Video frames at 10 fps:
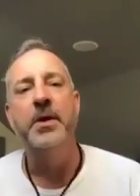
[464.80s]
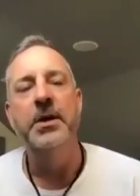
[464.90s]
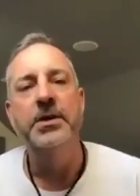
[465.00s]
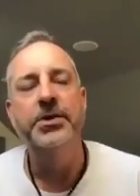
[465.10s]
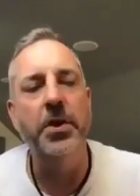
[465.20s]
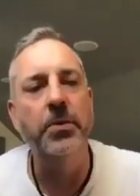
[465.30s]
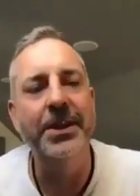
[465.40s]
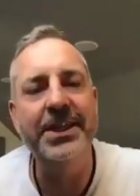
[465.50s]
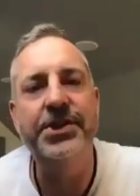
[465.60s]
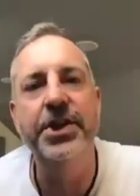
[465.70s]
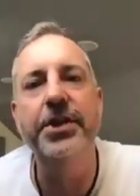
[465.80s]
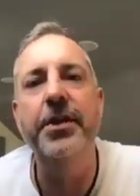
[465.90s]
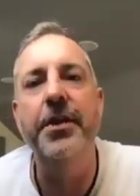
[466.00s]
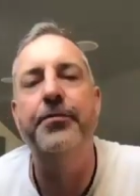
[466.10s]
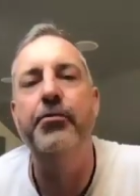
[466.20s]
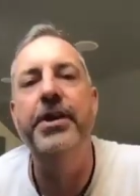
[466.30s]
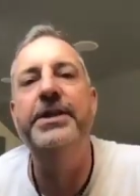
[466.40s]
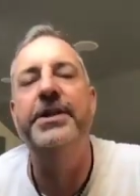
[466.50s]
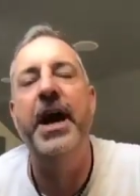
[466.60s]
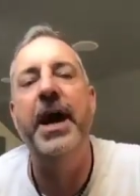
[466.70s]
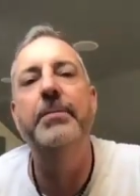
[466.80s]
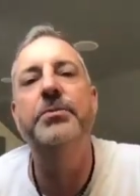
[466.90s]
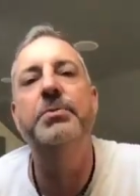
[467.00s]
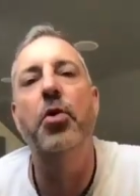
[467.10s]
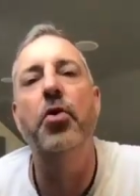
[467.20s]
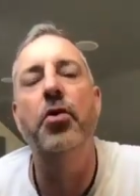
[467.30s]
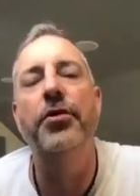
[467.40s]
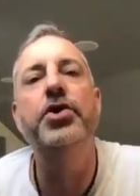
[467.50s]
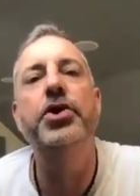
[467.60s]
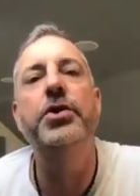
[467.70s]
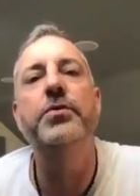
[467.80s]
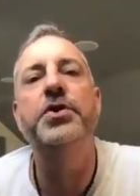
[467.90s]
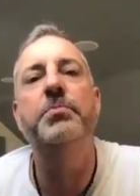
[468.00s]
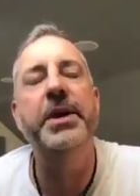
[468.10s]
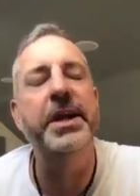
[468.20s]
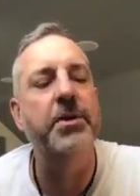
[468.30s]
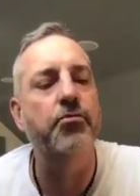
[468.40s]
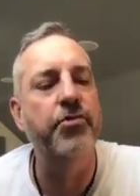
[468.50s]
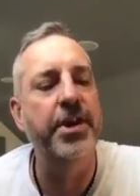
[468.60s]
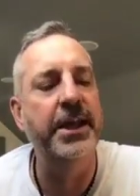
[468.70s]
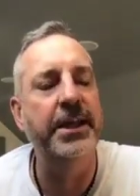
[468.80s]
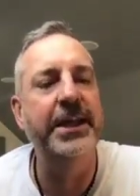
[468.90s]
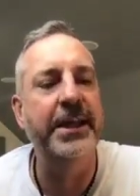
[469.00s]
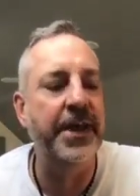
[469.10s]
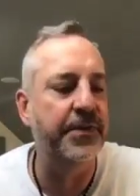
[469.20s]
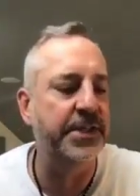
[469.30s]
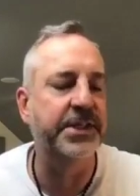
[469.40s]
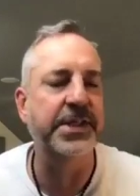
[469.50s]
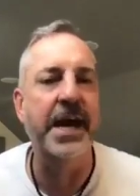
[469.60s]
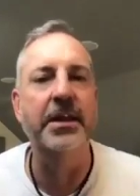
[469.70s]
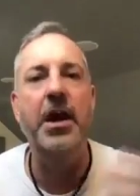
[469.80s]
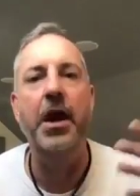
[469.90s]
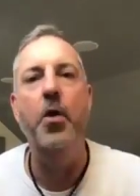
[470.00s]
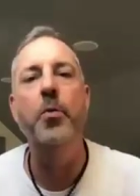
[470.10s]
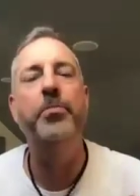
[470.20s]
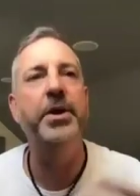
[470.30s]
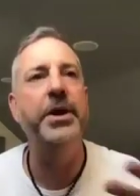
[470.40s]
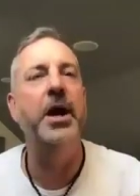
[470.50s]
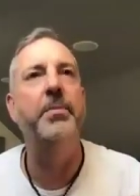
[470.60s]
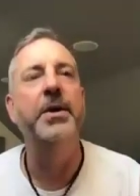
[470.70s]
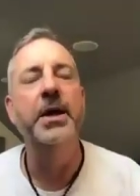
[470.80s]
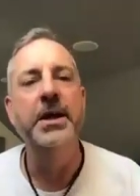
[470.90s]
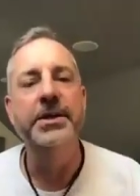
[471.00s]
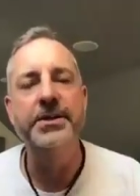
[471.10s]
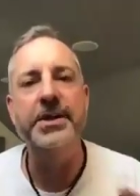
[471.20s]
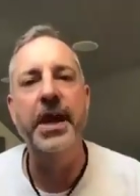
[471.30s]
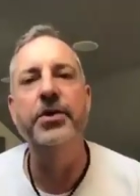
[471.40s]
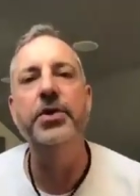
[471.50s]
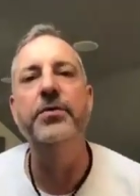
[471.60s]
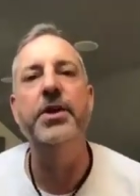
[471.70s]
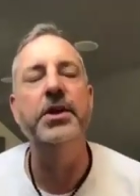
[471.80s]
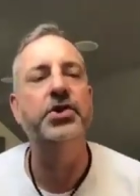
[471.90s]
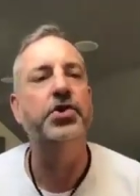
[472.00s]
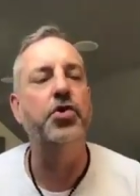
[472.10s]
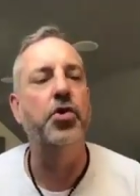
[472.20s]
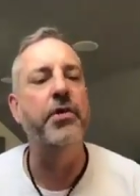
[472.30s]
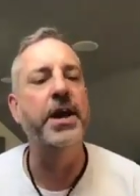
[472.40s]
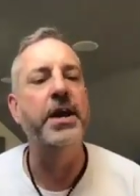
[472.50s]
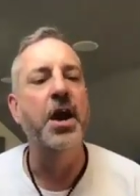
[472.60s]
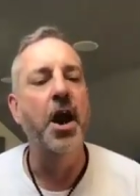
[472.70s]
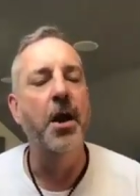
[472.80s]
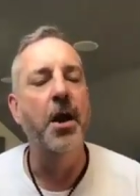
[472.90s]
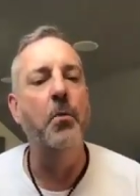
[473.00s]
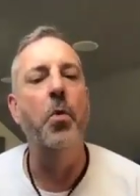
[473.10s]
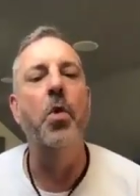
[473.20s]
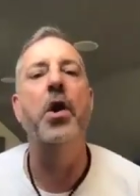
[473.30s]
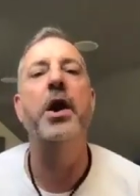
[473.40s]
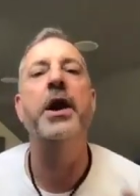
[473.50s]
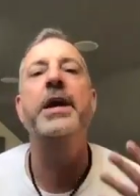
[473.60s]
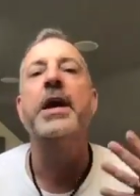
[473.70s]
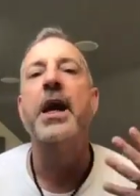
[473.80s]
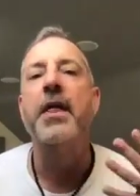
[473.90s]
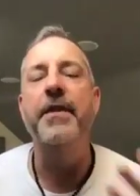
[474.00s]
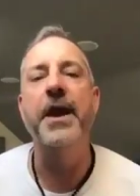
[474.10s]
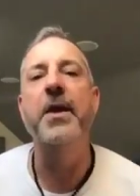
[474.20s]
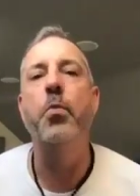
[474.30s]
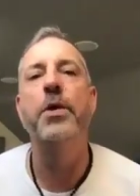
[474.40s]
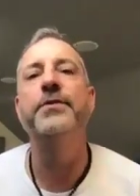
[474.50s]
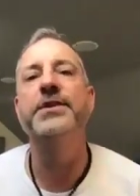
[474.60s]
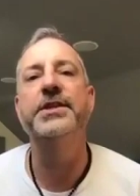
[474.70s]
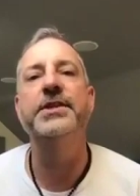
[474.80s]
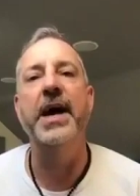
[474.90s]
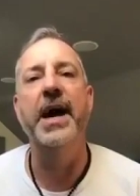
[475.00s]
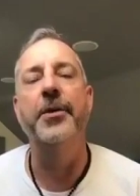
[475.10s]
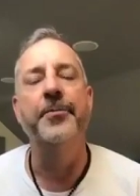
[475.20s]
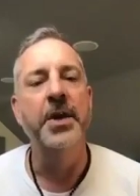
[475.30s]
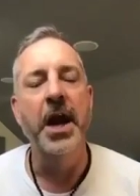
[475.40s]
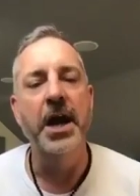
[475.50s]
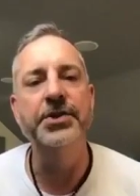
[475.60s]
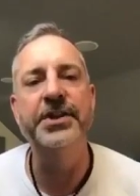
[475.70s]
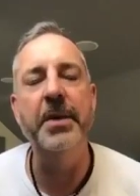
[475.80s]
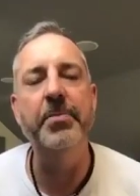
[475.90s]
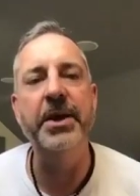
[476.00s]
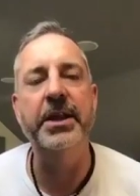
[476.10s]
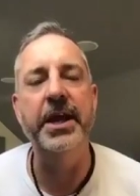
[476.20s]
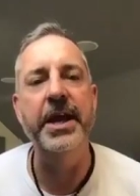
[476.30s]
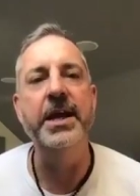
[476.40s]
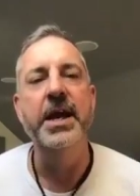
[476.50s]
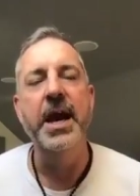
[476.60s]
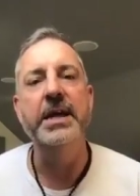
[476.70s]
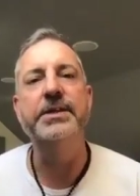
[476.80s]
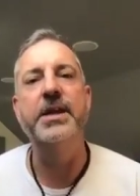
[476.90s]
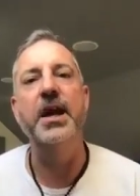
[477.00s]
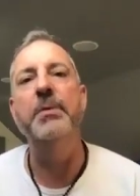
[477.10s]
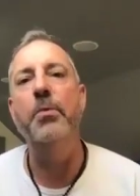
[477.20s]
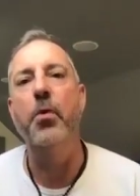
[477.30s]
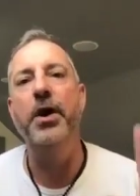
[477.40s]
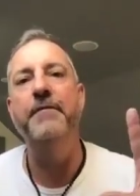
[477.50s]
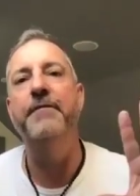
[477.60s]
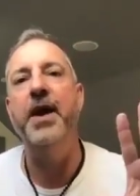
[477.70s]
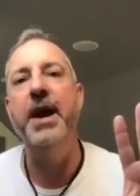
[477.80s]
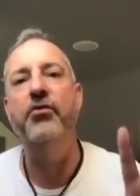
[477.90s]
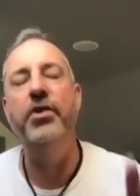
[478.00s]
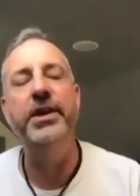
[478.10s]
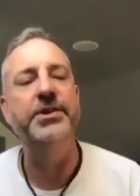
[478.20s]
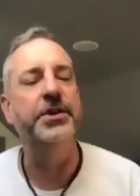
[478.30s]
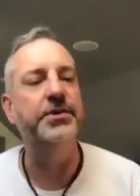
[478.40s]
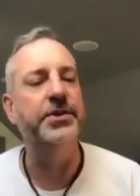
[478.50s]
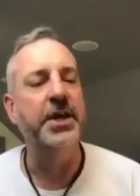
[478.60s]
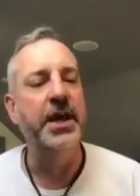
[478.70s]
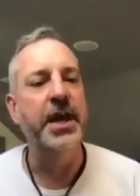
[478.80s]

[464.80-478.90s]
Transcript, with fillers: So listen three times more than you speak. Really let the seller open up tell you their story and why they want to sell. And typically, it's going to be one of five reasons.